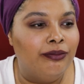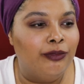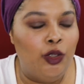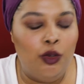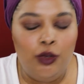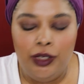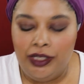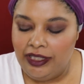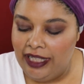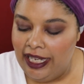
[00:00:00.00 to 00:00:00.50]

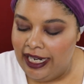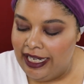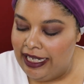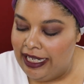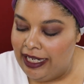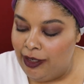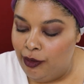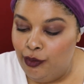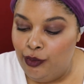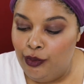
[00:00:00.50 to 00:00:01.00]
Ooh, it's
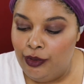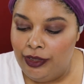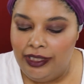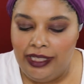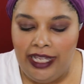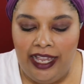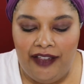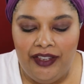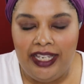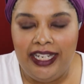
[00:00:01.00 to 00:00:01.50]
lightning. Ooh,
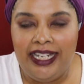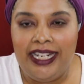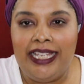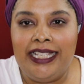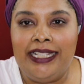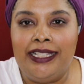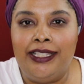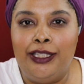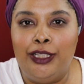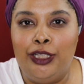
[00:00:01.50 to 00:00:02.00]
it's having a
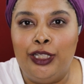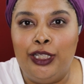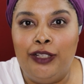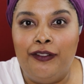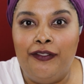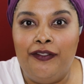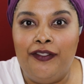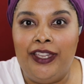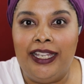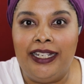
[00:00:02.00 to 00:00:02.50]
nice little
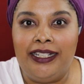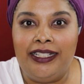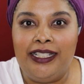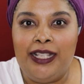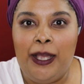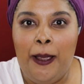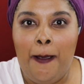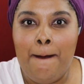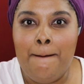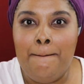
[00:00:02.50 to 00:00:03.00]
effect.